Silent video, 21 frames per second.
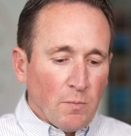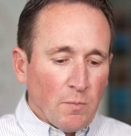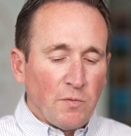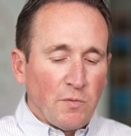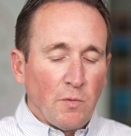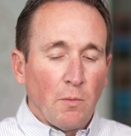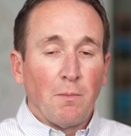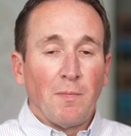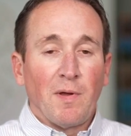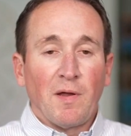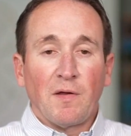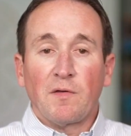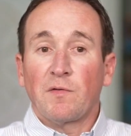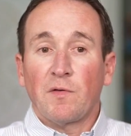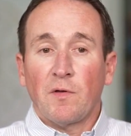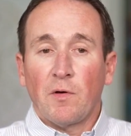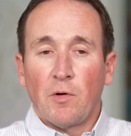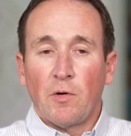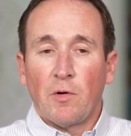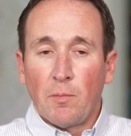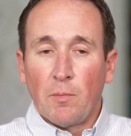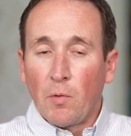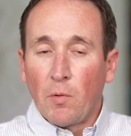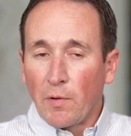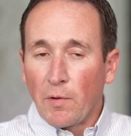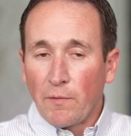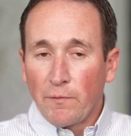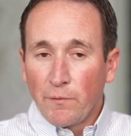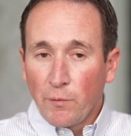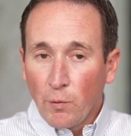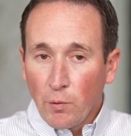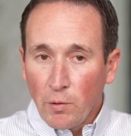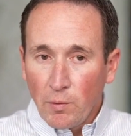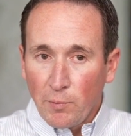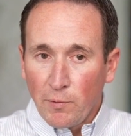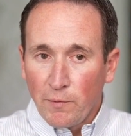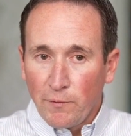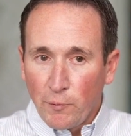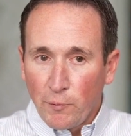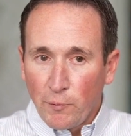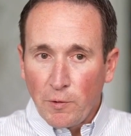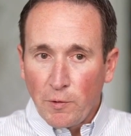So it makes the home more
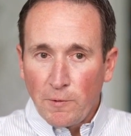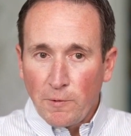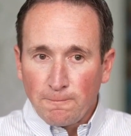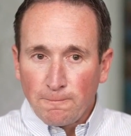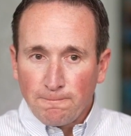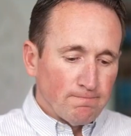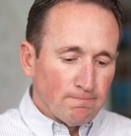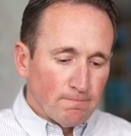affordable for you.